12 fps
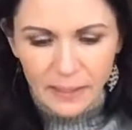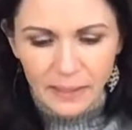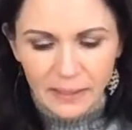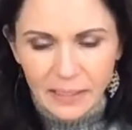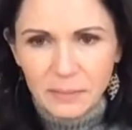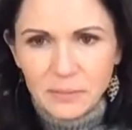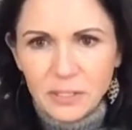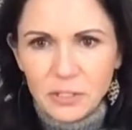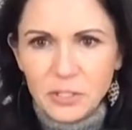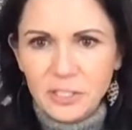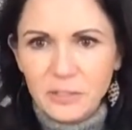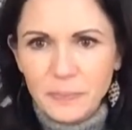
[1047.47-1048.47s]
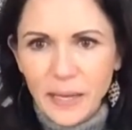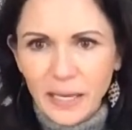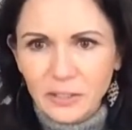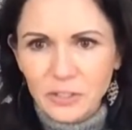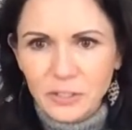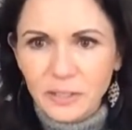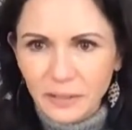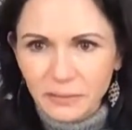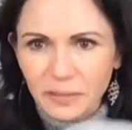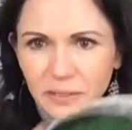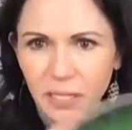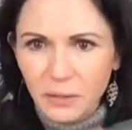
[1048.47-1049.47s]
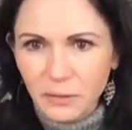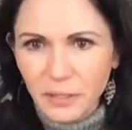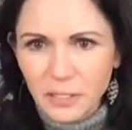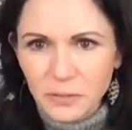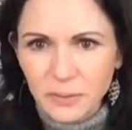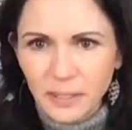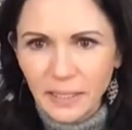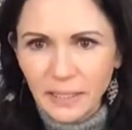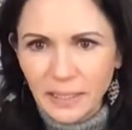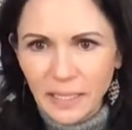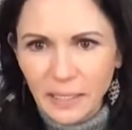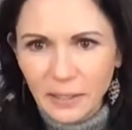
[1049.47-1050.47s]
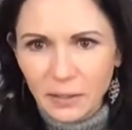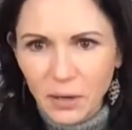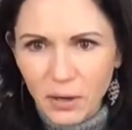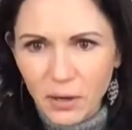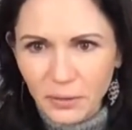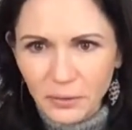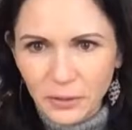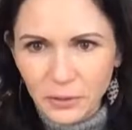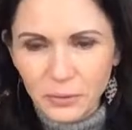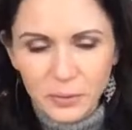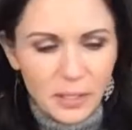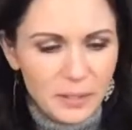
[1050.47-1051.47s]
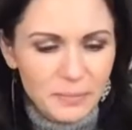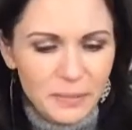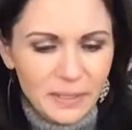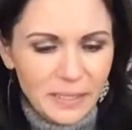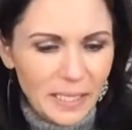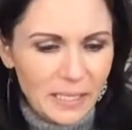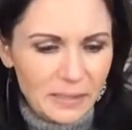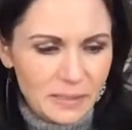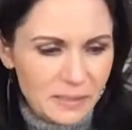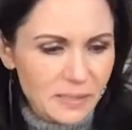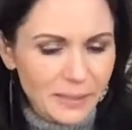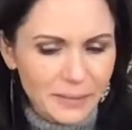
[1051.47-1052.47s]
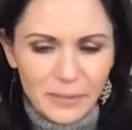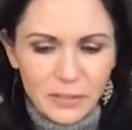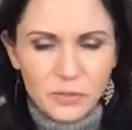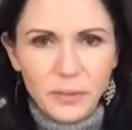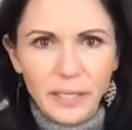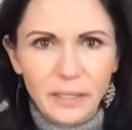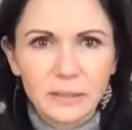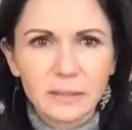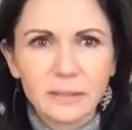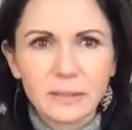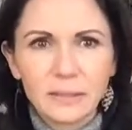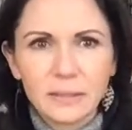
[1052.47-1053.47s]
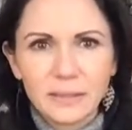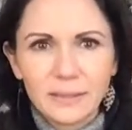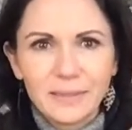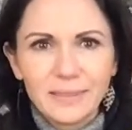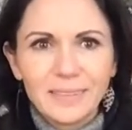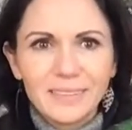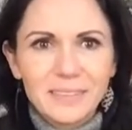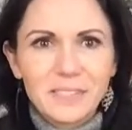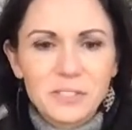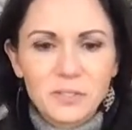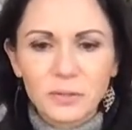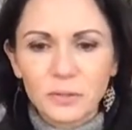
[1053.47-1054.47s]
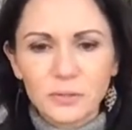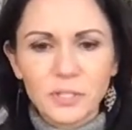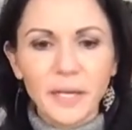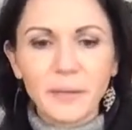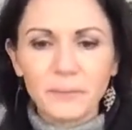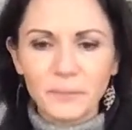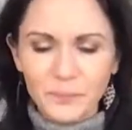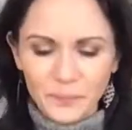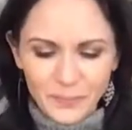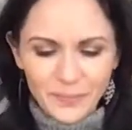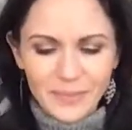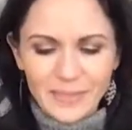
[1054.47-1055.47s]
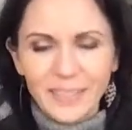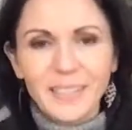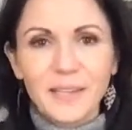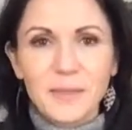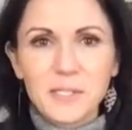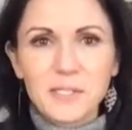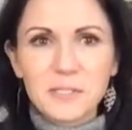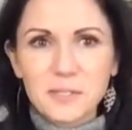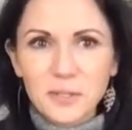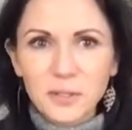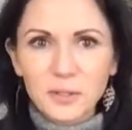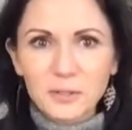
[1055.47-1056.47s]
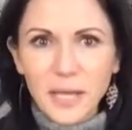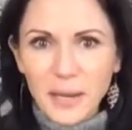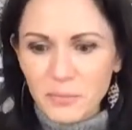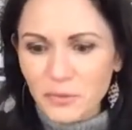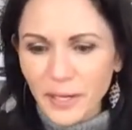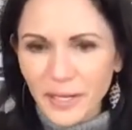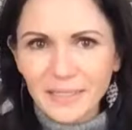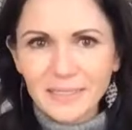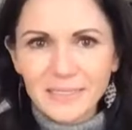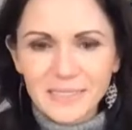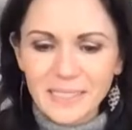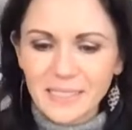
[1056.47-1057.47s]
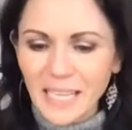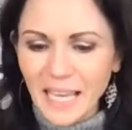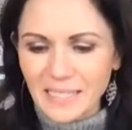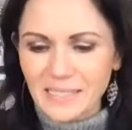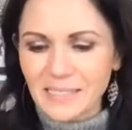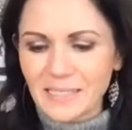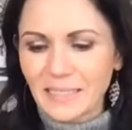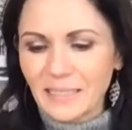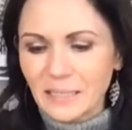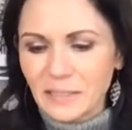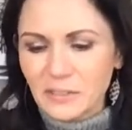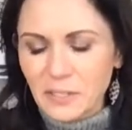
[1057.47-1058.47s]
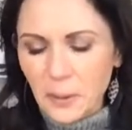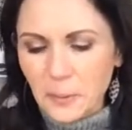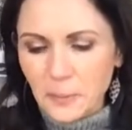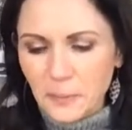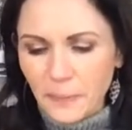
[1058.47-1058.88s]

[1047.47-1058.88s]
Kim says she's back. She's going to have to tell her husband he can't call you on Monday at this time. That's right. This is girl time. This is girl time, friends. Yes. So,